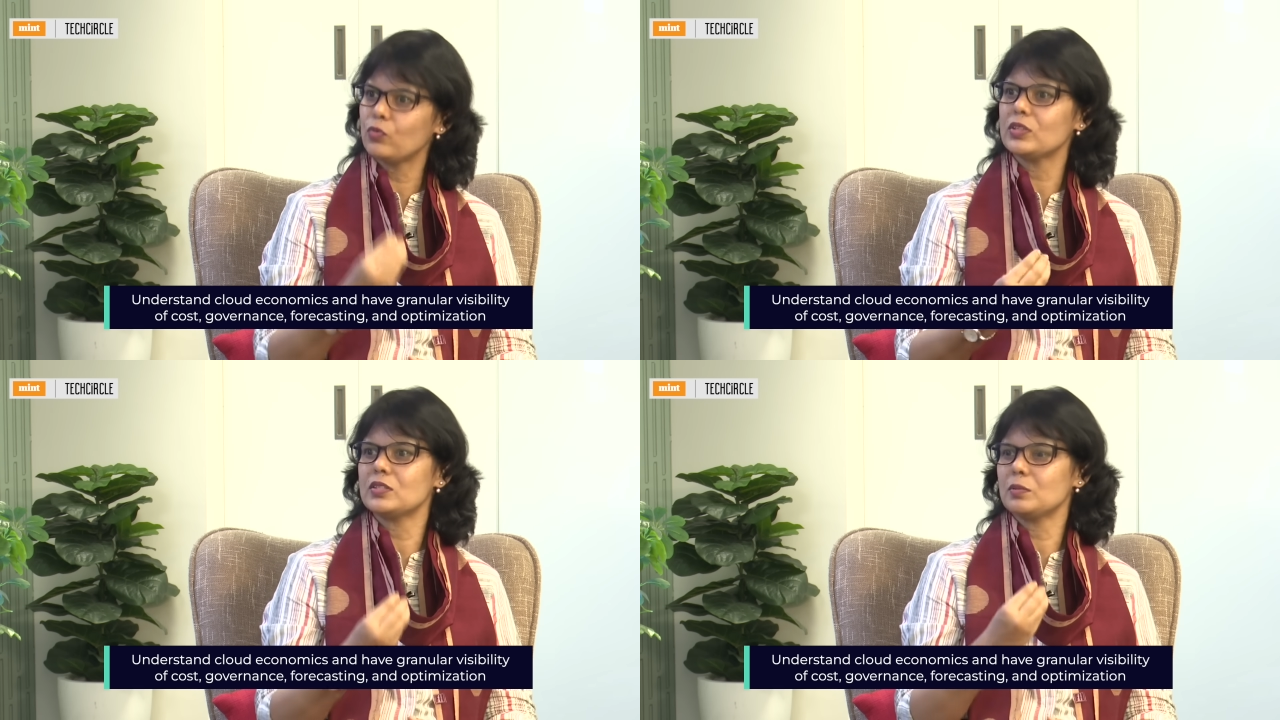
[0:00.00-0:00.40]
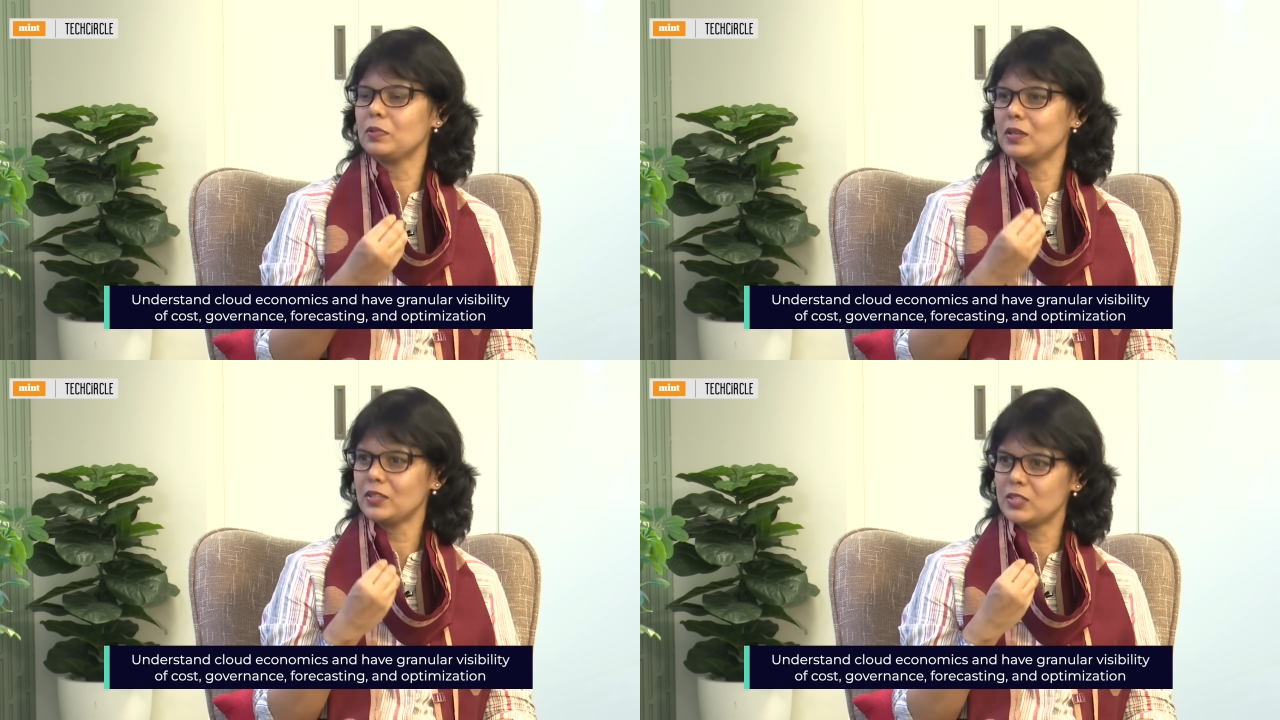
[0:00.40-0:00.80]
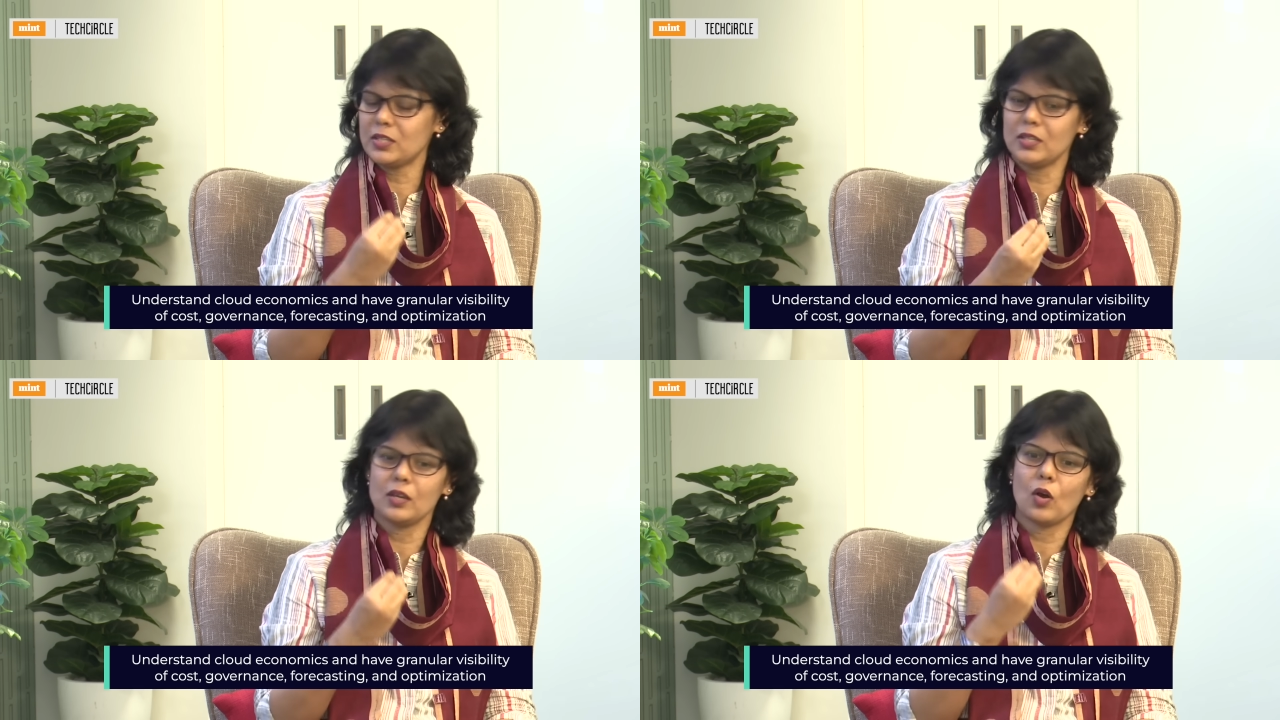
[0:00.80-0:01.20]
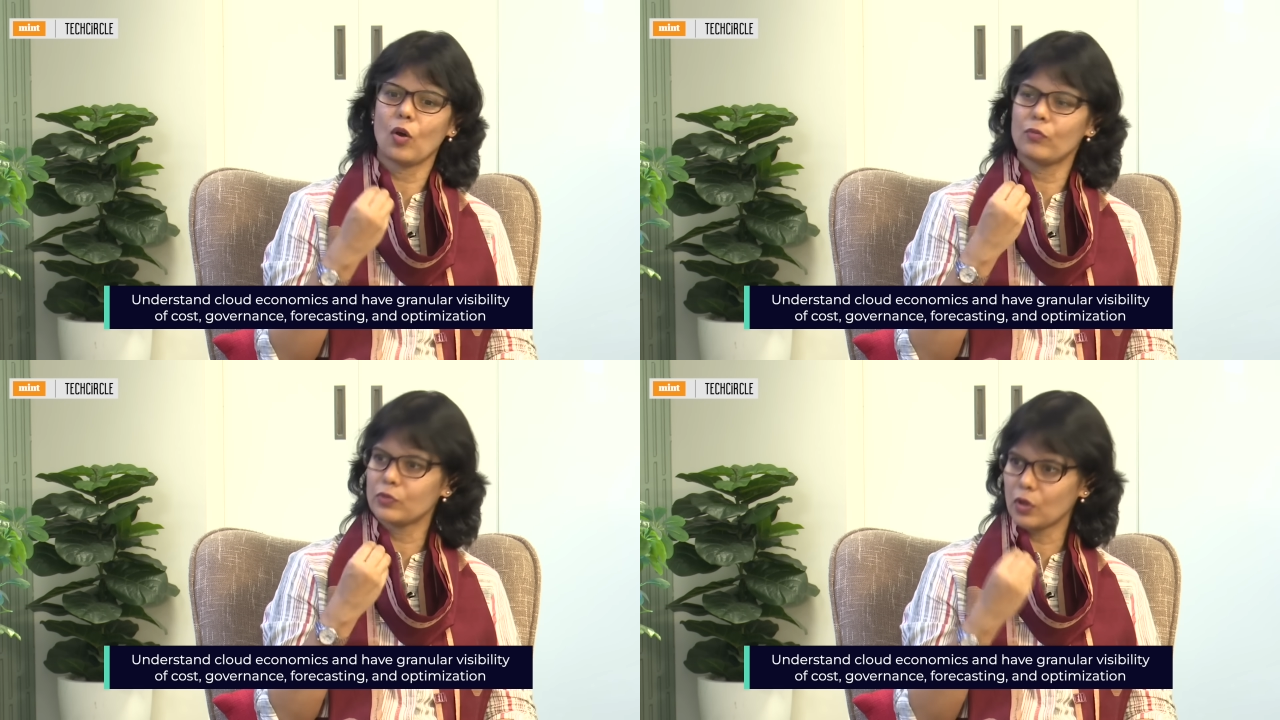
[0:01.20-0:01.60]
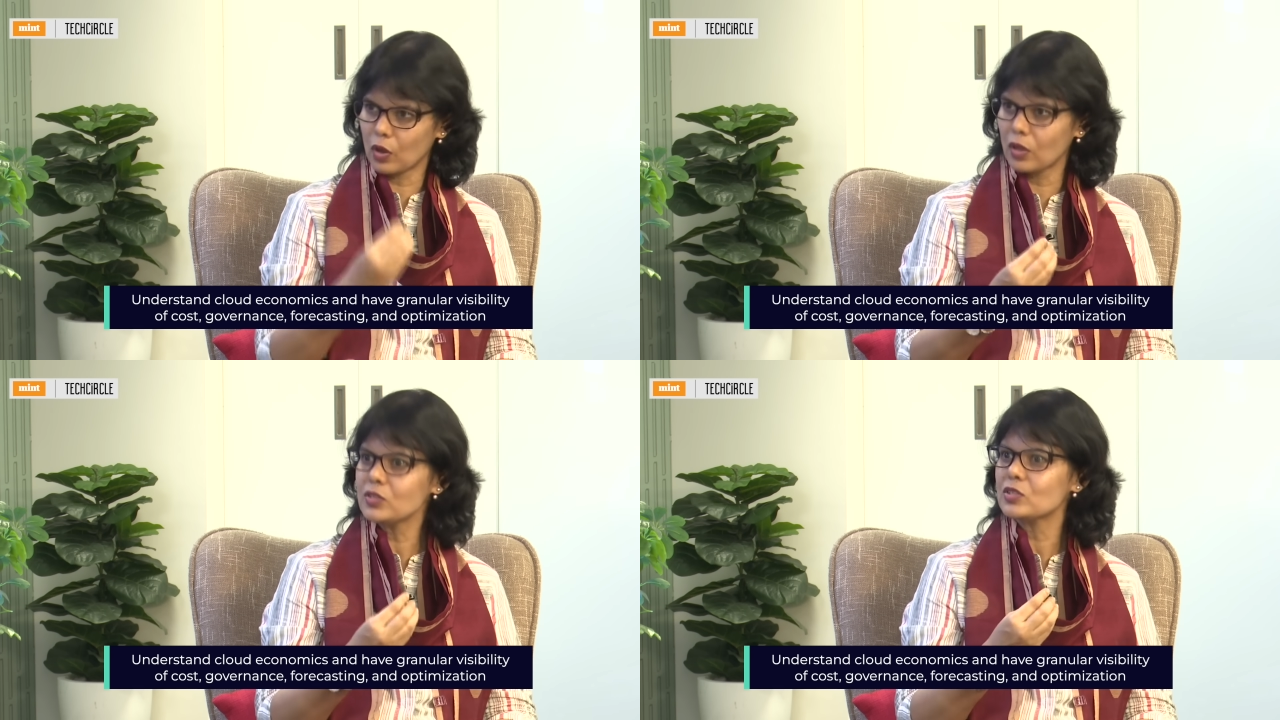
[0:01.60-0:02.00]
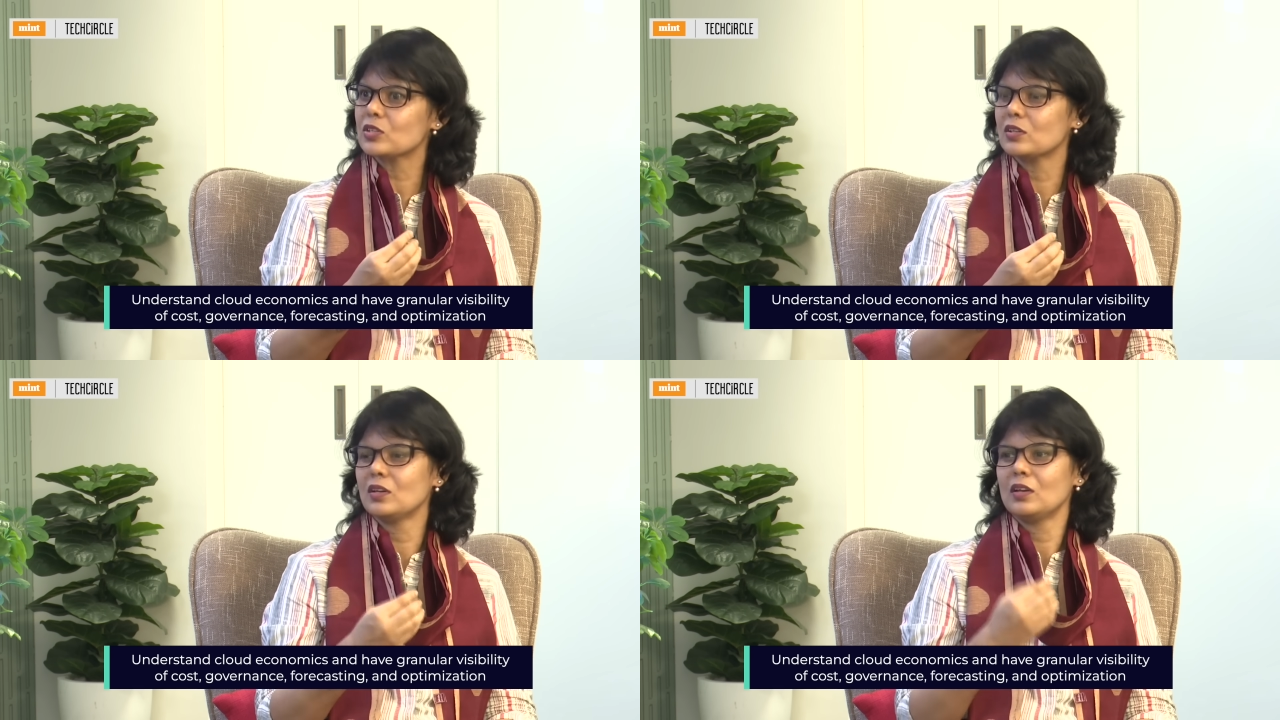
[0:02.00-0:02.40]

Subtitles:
visibility of cost,